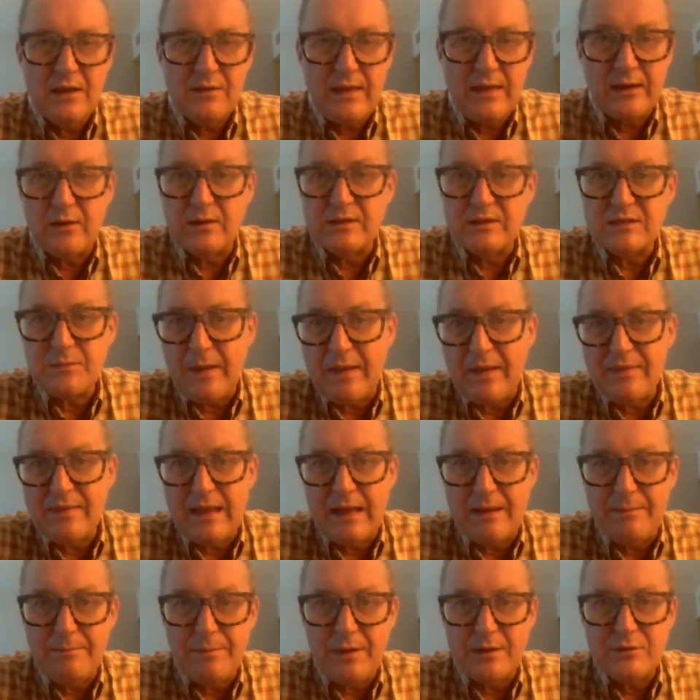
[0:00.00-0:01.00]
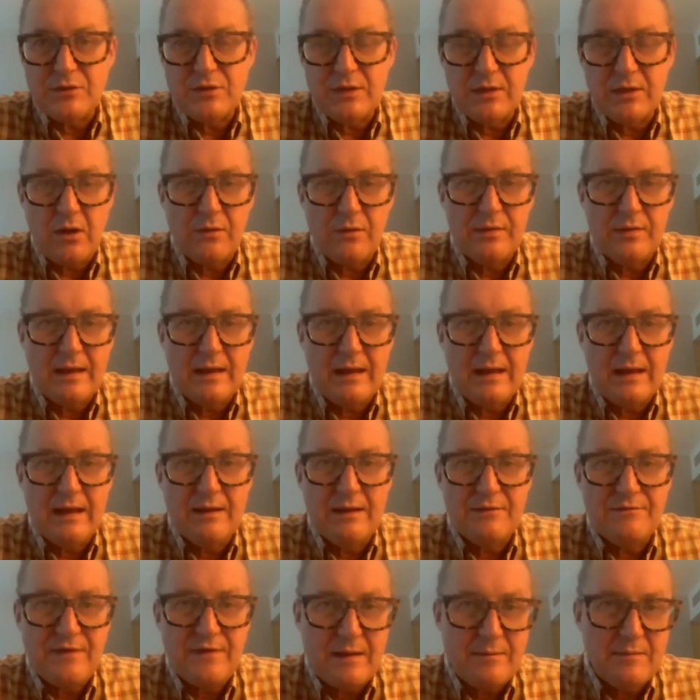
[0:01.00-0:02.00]
They could spend that budget on
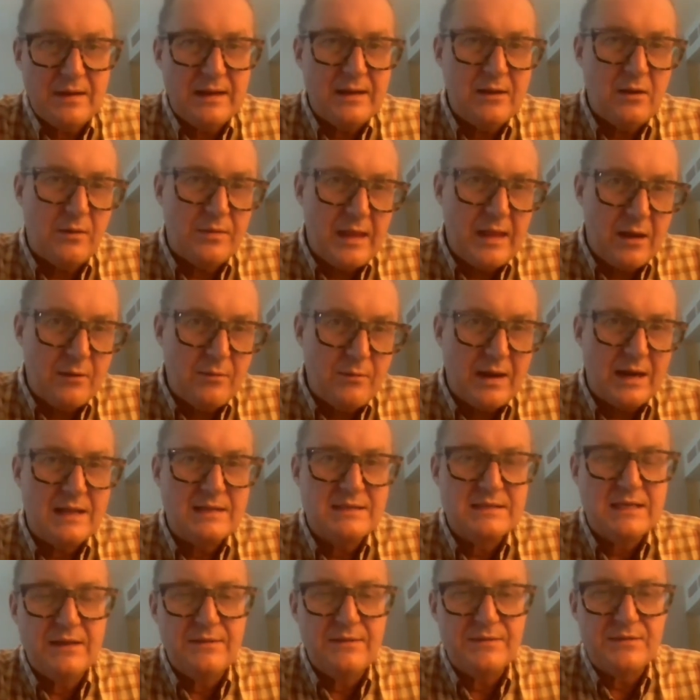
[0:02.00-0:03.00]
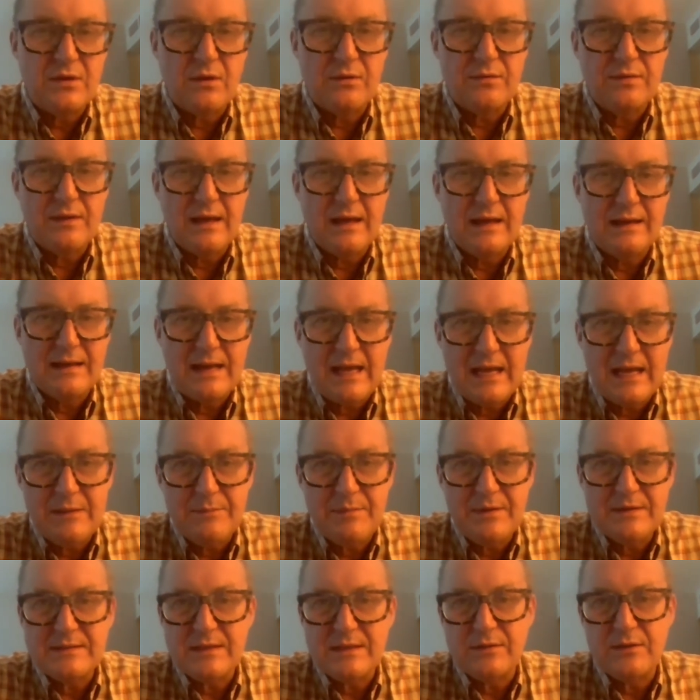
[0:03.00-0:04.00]
their family, on their relatives, on their
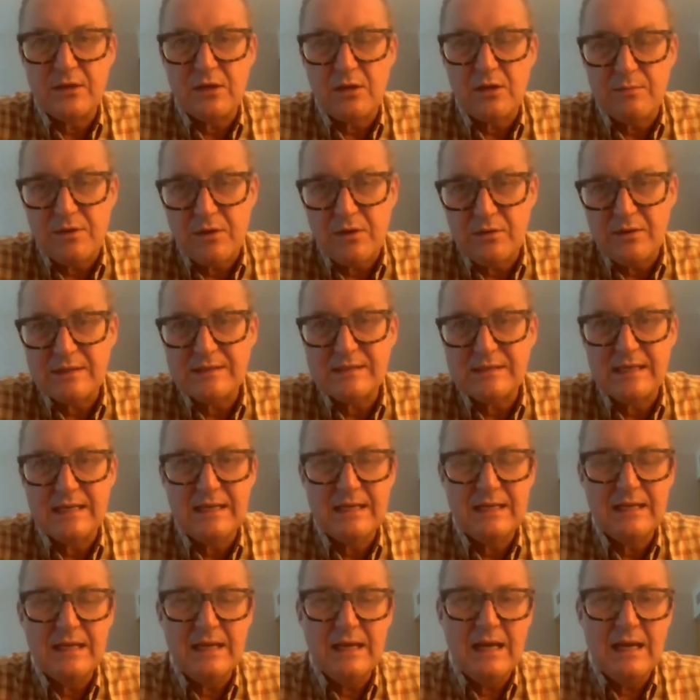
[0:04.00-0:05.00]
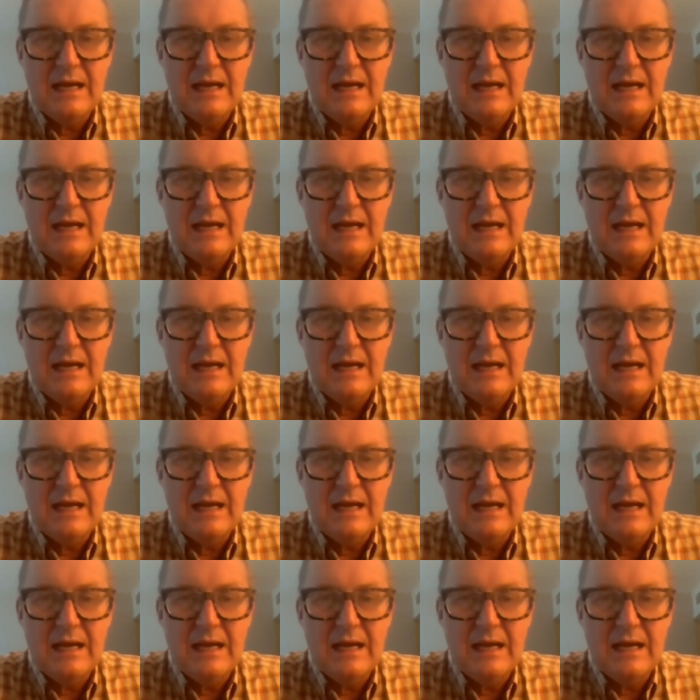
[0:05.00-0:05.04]
neighbours in the community,